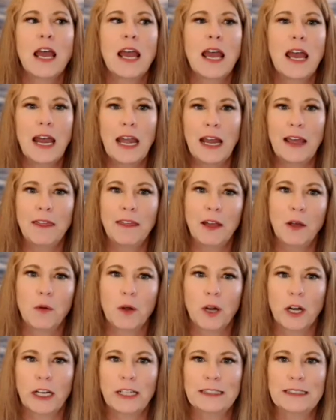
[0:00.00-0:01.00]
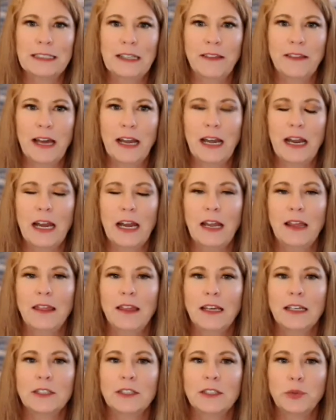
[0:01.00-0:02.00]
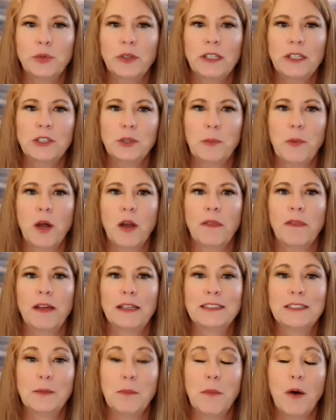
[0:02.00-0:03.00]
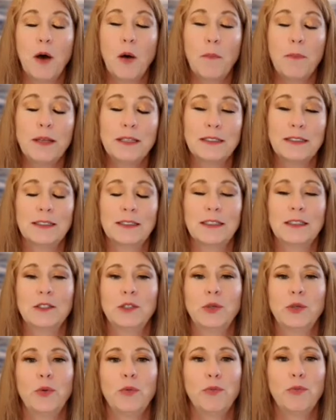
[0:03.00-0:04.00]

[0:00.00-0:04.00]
And I think we're going to see that. And I think it's really smart that small businesses who